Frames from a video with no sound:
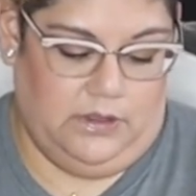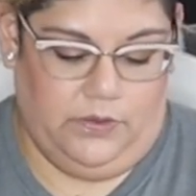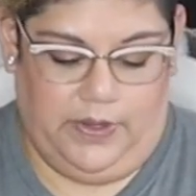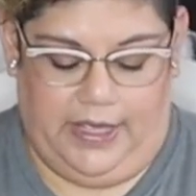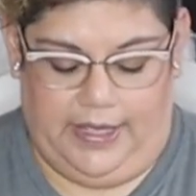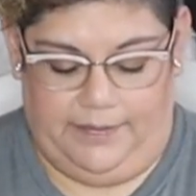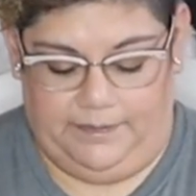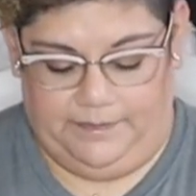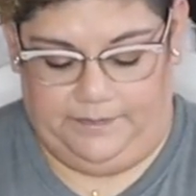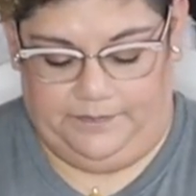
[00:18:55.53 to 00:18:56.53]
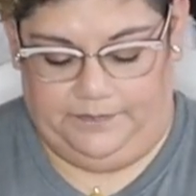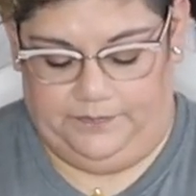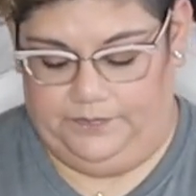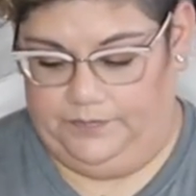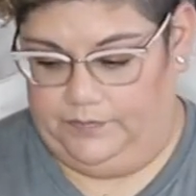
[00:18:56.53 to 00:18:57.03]
Okay.
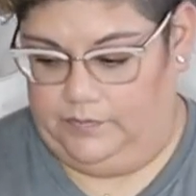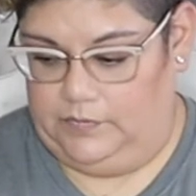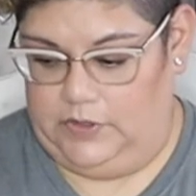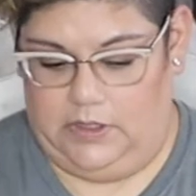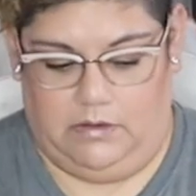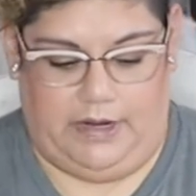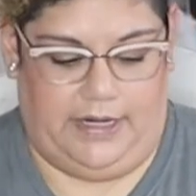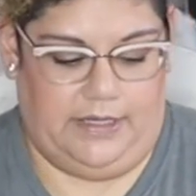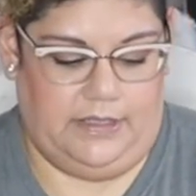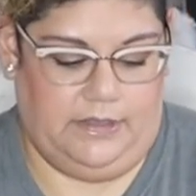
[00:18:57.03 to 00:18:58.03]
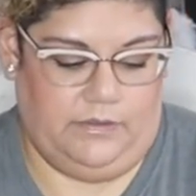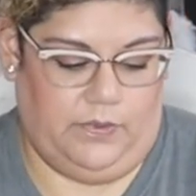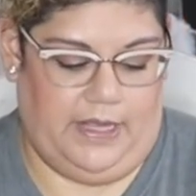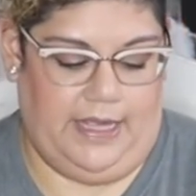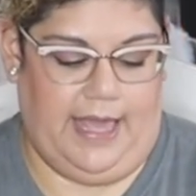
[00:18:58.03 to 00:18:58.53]
All right.
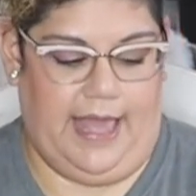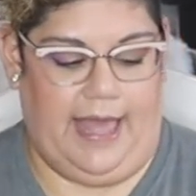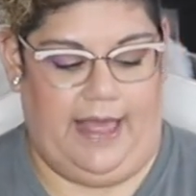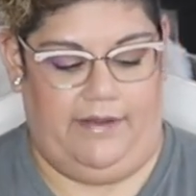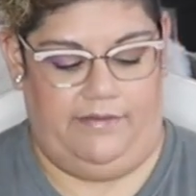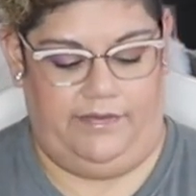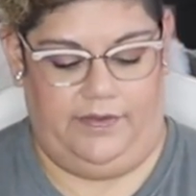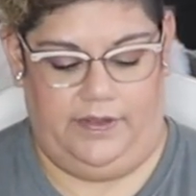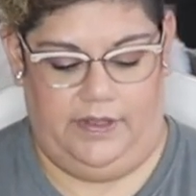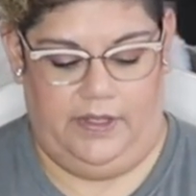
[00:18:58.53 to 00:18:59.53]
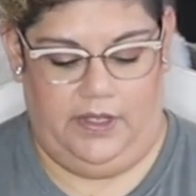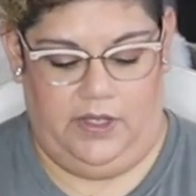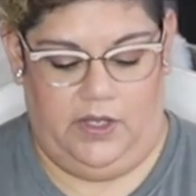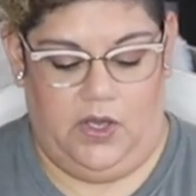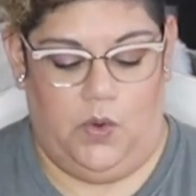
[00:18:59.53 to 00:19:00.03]
We have,
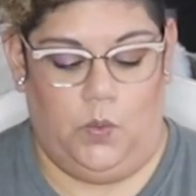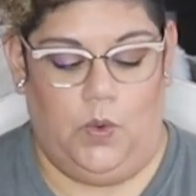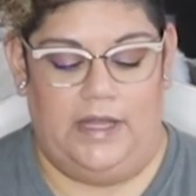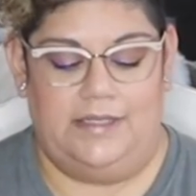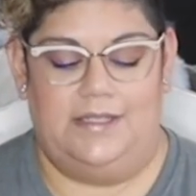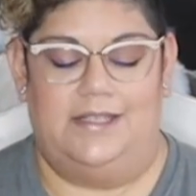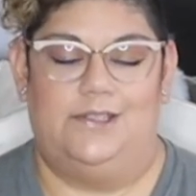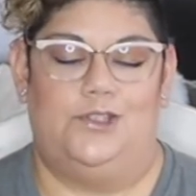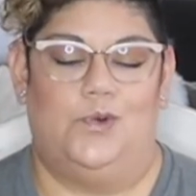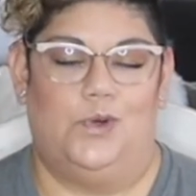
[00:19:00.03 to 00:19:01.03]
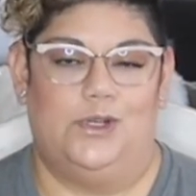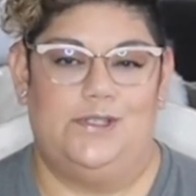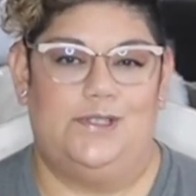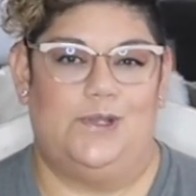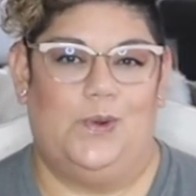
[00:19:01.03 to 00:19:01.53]
what does your
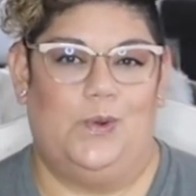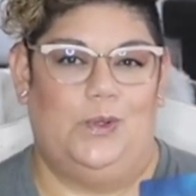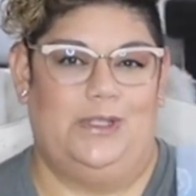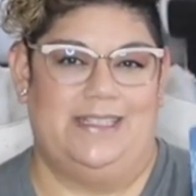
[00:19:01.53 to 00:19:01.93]
soul